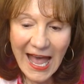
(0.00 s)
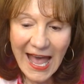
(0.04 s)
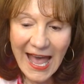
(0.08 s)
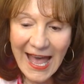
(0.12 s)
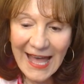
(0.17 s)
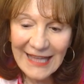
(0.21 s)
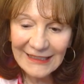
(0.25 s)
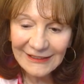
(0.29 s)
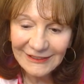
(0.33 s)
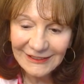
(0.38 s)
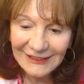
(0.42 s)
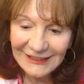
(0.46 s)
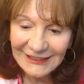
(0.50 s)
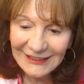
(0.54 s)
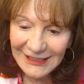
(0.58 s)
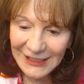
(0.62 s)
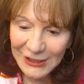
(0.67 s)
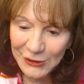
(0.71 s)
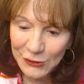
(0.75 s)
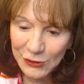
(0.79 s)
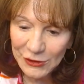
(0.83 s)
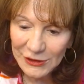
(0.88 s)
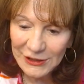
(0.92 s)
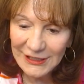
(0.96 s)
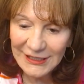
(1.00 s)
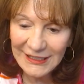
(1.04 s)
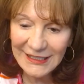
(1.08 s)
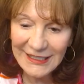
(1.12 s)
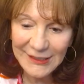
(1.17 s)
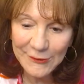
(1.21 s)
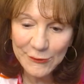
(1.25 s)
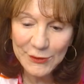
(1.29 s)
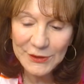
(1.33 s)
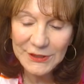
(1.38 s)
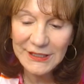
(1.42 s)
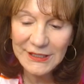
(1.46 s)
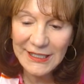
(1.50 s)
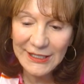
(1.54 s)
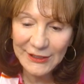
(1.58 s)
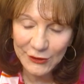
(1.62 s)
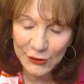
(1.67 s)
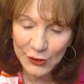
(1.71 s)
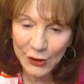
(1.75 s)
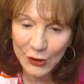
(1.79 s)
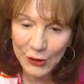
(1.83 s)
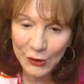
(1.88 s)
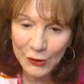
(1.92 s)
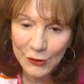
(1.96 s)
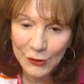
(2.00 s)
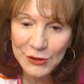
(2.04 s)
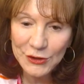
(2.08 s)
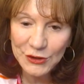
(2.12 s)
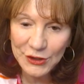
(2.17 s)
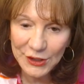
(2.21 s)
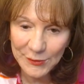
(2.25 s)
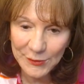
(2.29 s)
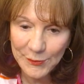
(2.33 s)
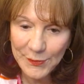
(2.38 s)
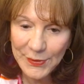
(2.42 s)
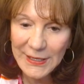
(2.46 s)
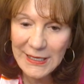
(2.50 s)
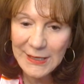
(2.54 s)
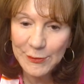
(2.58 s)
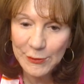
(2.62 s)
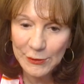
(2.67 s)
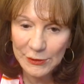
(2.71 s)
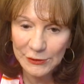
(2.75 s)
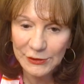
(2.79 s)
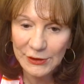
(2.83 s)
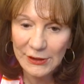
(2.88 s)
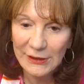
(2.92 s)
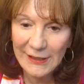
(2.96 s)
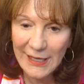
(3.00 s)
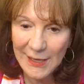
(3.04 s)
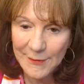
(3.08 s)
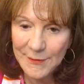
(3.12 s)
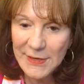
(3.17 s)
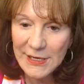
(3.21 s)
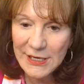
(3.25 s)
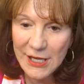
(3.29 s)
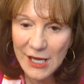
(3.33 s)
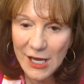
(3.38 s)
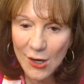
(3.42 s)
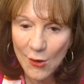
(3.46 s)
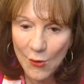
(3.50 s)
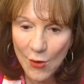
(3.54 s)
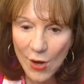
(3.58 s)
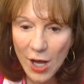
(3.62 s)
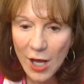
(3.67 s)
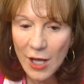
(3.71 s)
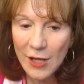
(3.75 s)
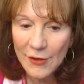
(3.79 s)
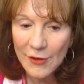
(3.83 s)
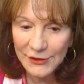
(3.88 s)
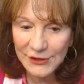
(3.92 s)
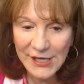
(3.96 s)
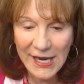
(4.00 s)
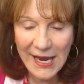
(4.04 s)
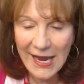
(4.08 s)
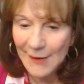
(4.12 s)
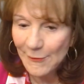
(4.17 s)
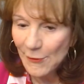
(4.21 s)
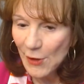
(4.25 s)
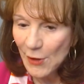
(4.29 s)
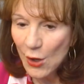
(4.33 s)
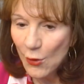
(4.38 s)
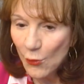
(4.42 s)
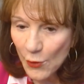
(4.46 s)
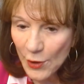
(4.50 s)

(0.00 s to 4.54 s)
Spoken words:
I literally was encouraging people to let me know all the time,